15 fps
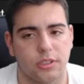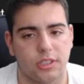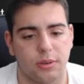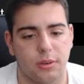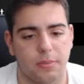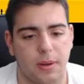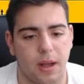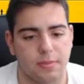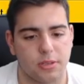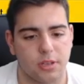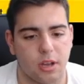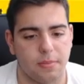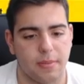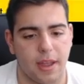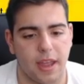see what pops
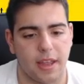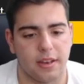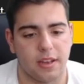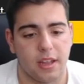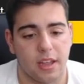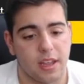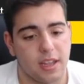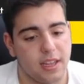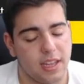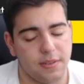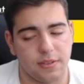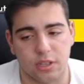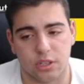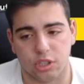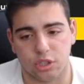up, man.
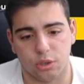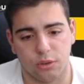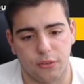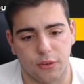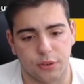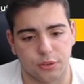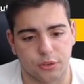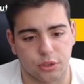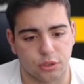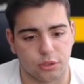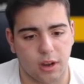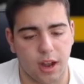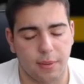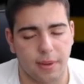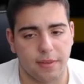Even the shoe filters are
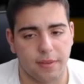dry. We